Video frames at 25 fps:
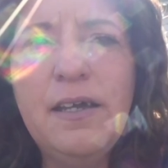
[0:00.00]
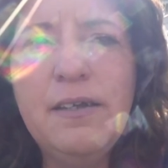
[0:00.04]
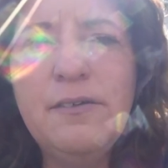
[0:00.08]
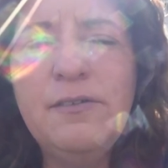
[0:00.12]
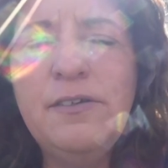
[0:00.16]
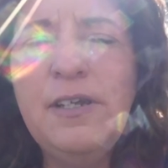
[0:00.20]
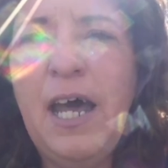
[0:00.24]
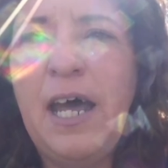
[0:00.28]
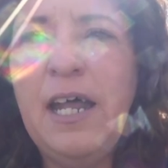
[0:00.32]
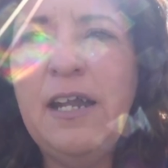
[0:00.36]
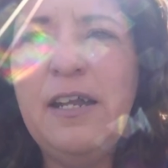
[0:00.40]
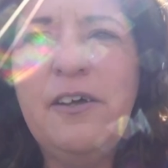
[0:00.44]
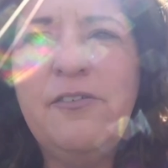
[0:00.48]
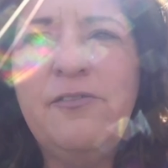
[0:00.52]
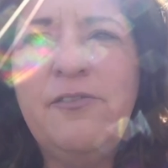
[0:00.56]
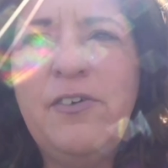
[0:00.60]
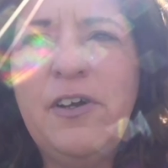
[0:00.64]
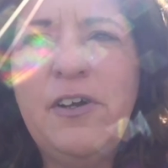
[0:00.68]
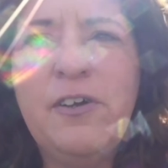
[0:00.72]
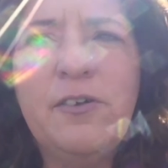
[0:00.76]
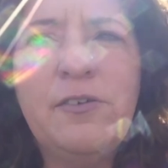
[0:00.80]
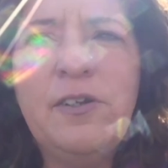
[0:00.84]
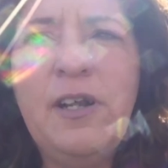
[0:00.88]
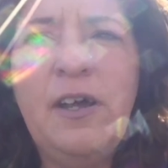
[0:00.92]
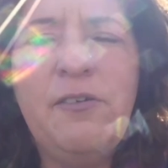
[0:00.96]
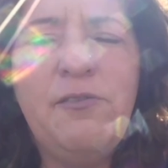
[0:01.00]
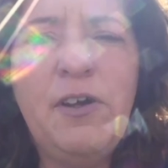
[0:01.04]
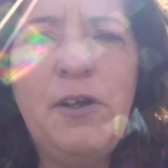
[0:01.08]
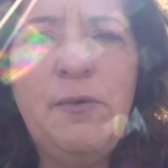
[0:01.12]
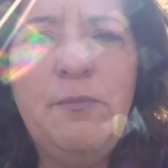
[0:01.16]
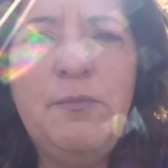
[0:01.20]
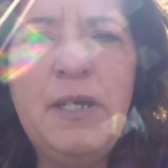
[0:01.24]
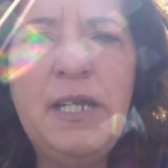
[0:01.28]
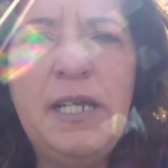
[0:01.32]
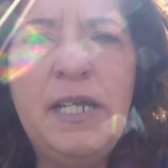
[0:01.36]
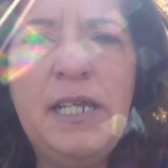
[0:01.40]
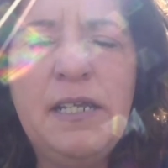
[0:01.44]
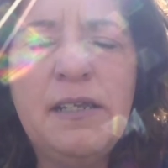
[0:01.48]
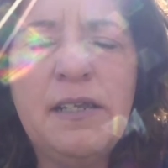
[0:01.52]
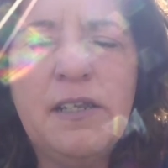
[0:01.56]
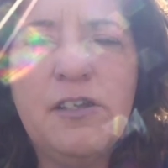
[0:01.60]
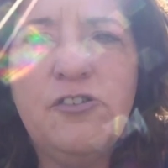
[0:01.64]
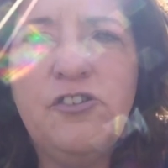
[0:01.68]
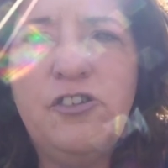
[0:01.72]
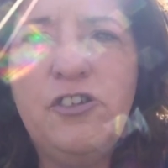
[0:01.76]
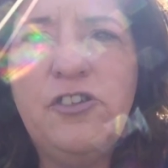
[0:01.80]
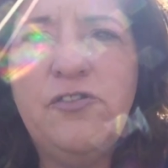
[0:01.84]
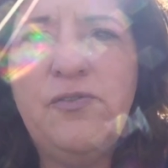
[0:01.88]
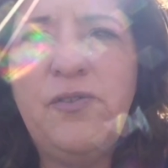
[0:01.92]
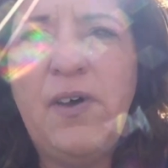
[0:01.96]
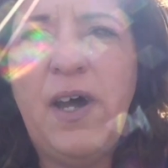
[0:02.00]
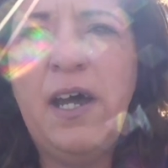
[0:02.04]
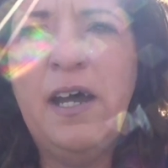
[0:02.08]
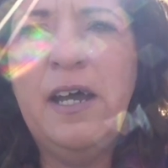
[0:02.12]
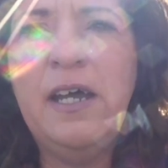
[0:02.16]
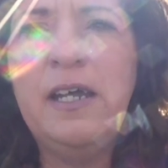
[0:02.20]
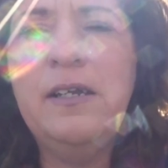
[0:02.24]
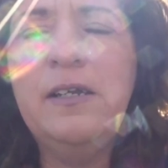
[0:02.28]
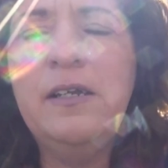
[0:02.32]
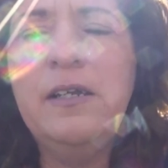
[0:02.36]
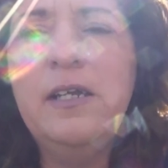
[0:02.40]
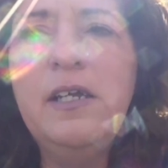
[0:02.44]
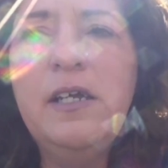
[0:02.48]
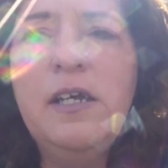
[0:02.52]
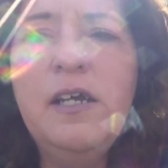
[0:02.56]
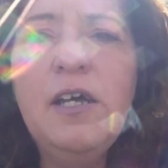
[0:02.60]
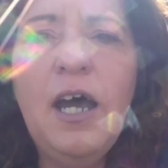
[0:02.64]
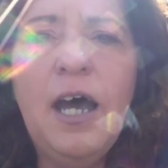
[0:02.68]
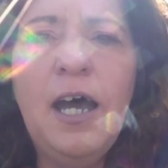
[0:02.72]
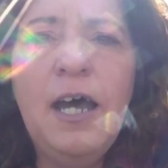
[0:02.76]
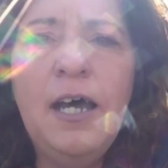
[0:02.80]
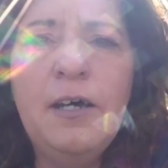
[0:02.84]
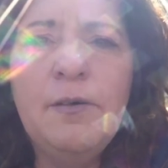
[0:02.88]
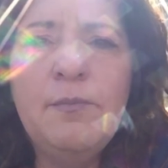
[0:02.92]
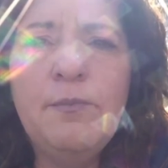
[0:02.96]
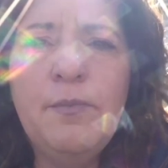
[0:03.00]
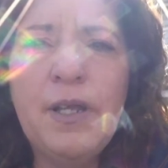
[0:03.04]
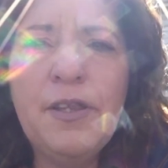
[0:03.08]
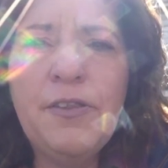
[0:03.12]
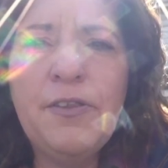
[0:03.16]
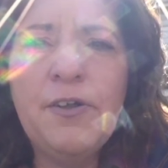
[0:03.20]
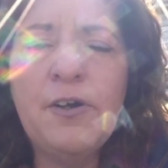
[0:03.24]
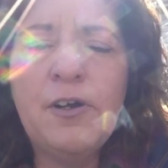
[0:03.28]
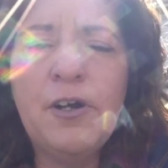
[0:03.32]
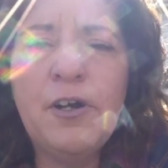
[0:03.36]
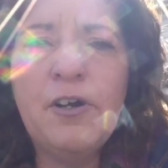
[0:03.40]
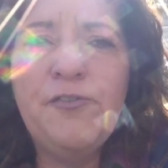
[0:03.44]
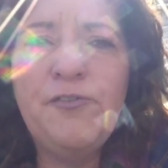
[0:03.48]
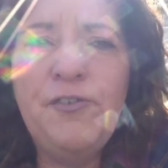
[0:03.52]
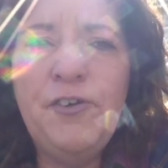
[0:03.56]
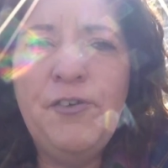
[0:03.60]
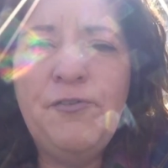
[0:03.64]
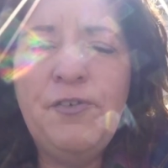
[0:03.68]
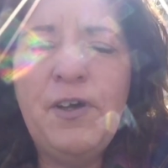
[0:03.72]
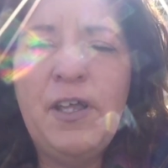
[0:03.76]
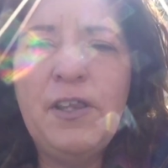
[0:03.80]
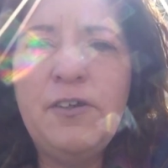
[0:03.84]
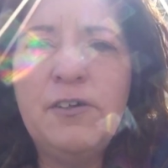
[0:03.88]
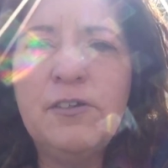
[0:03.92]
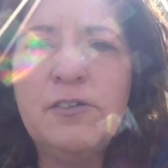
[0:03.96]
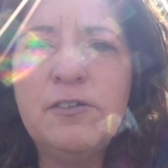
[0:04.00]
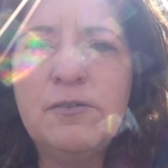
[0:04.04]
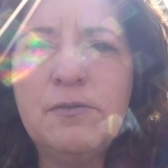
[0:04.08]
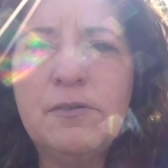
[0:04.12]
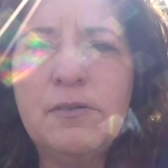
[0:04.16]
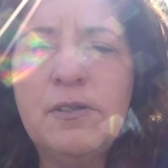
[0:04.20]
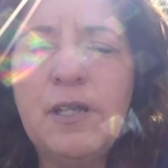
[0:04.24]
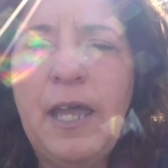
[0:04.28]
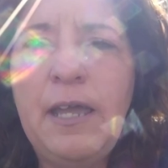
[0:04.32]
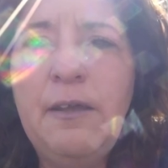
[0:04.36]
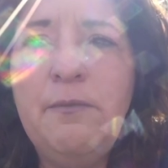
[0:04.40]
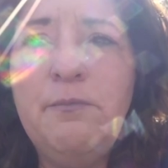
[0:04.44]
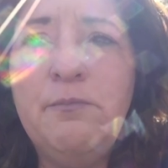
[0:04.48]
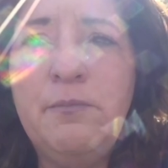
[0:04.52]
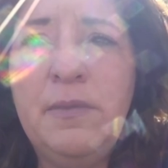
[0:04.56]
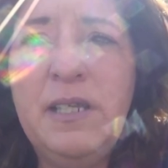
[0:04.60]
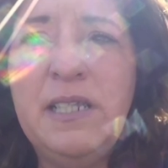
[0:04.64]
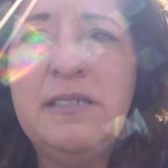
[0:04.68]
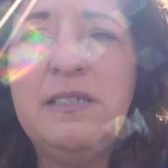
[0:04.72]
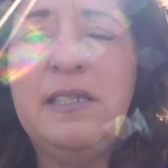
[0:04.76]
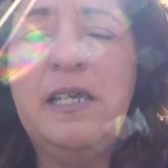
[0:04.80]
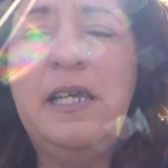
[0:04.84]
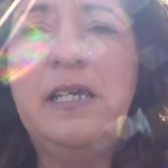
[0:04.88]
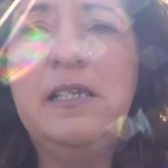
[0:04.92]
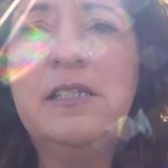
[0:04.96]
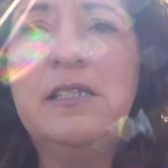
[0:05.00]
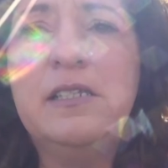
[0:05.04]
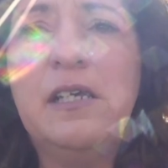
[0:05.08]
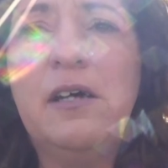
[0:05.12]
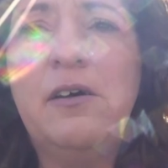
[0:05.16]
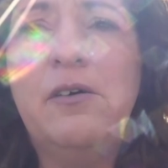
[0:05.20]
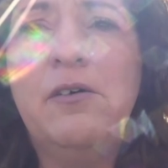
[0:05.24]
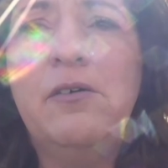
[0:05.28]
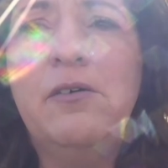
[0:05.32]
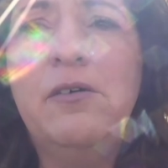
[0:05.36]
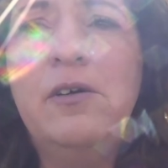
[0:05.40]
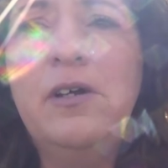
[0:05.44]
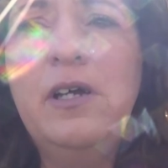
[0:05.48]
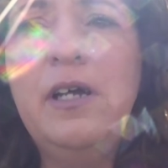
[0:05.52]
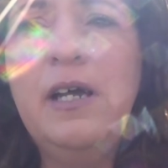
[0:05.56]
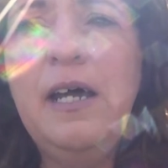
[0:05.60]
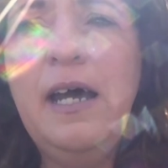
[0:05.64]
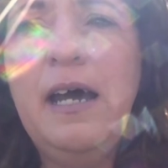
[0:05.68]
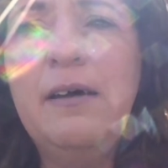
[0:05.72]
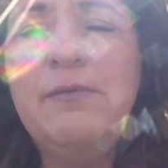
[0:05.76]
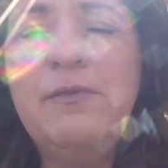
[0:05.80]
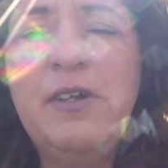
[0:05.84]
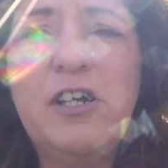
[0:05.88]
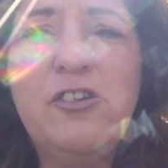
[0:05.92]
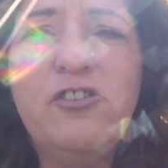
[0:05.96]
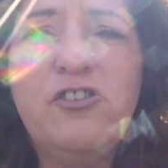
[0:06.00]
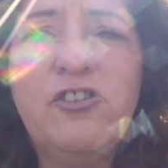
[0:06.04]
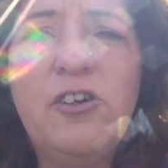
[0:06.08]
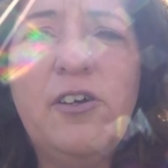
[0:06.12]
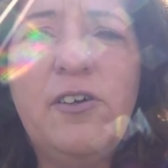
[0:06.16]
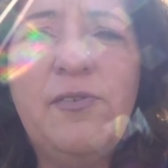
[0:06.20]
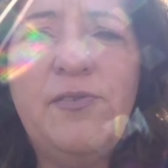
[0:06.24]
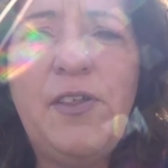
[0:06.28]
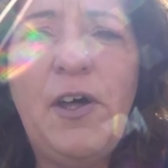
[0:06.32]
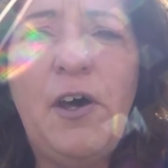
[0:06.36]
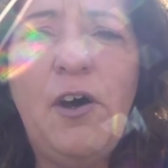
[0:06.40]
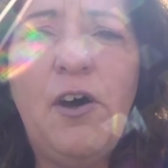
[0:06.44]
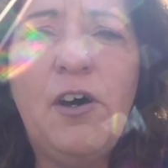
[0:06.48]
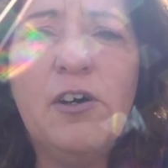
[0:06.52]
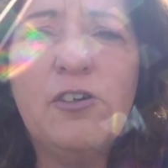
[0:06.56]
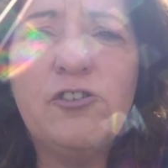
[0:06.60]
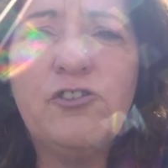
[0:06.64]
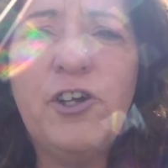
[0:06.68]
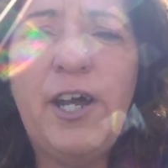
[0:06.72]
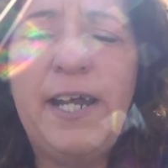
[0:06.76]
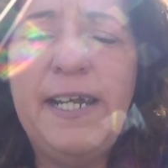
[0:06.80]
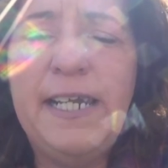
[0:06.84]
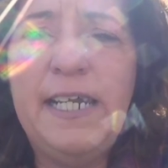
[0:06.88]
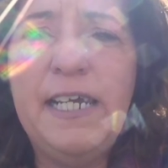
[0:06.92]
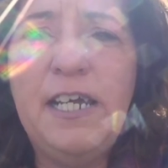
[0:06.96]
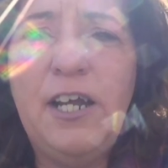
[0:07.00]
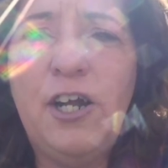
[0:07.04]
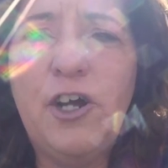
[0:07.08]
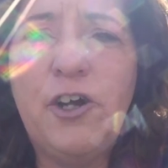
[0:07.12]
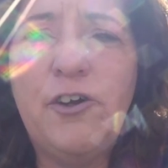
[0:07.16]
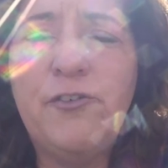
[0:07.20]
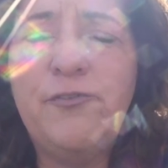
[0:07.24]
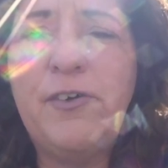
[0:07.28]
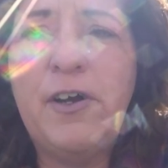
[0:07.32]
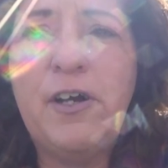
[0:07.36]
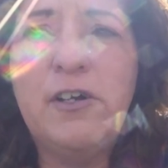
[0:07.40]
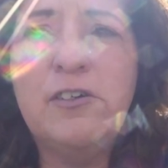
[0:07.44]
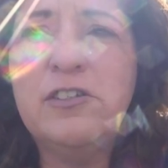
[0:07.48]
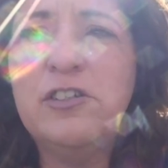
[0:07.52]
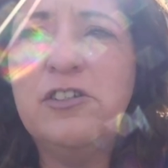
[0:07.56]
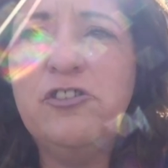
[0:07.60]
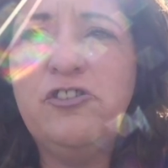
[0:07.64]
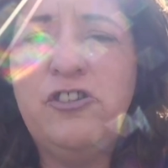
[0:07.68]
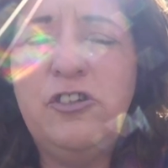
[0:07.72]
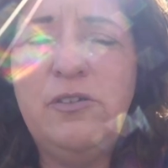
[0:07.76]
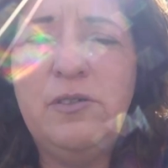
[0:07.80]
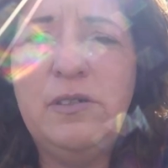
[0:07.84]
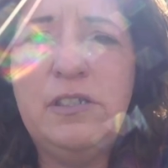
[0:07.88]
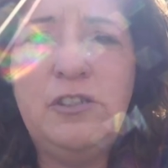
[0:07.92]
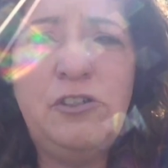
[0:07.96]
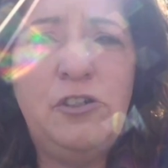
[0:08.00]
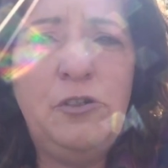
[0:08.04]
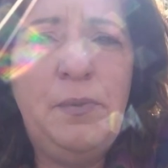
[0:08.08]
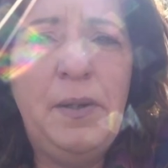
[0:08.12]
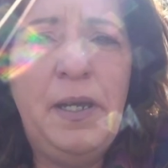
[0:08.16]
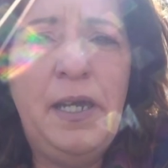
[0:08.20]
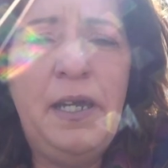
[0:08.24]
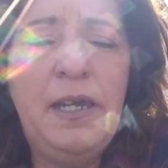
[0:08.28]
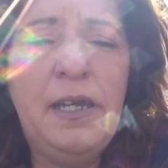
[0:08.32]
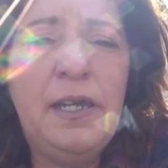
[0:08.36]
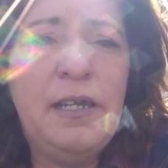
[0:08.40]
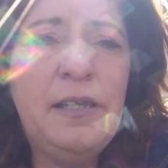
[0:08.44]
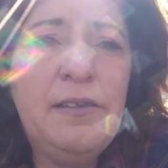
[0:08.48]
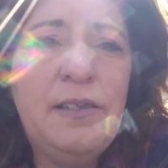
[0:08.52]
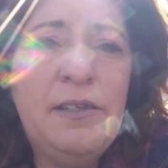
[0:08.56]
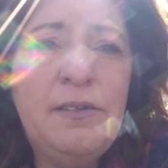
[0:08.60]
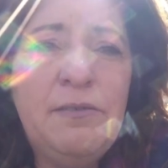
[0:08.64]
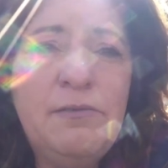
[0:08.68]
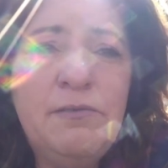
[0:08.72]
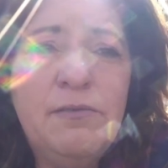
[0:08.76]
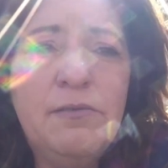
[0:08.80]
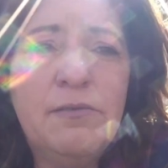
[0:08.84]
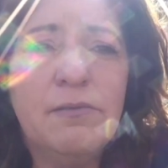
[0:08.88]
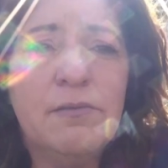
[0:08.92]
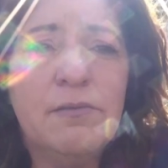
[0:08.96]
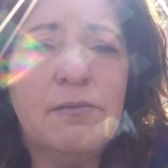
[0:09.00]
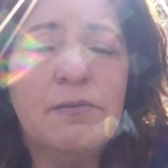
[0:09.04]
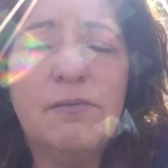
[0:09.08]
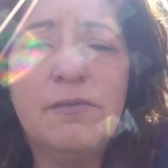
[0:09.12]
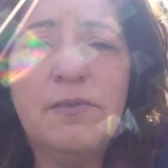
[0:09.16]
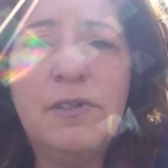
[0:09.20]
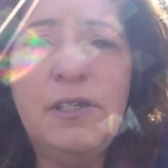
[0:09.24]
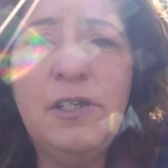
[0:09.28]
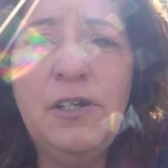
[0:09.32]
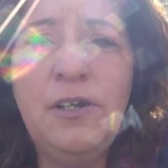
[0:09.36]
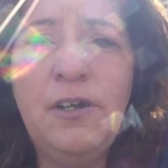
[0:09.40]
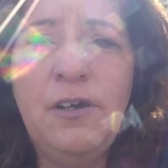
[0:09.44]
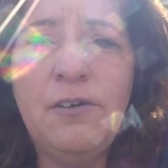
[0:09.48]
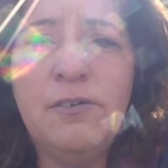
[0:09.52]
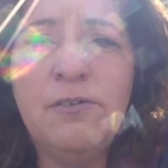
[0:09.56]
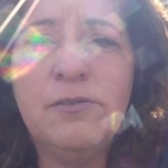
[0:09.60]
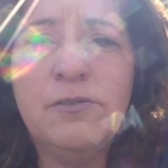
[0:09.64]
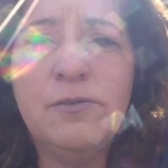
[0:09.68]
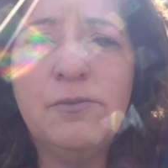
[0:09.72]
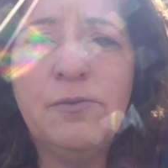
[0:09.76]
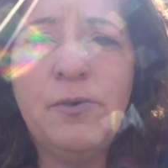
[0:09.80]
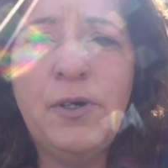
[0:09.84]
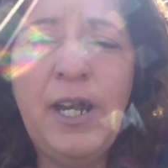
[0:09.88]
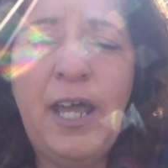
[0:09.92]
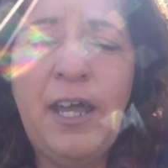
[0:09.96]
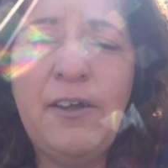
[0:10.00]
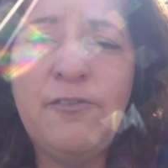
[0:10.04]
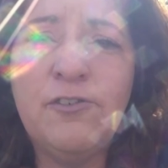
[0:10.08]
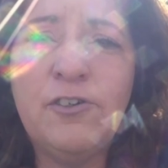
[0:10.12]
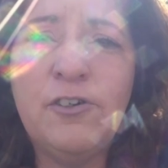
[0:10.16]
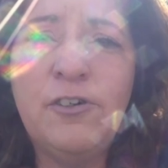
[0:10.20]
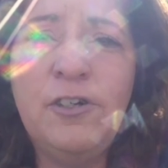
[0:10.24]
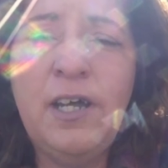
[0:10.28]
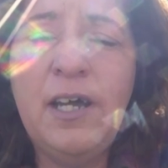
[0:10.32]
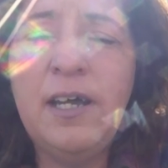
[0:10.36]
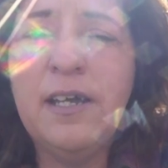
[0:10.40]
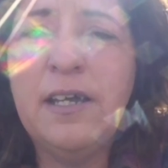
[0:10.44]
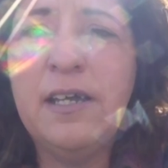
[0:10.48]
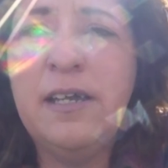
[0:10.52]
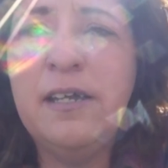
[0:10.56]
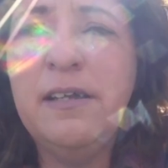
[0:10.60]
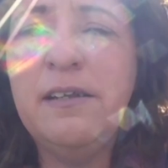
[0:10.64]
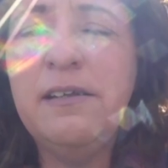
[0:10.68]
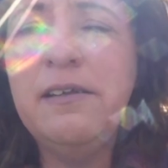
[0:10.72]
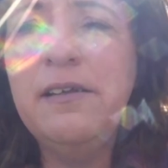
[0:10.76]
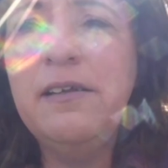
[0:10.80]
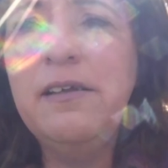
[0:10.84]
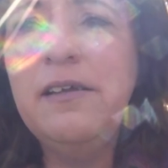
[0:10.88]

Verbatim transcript: Not a very, not very many. Like she's fine, um, but there are a few feathers like missing. So I'm not sure if the hawk tried to get her first and she was too big, and then you know went after Nugget.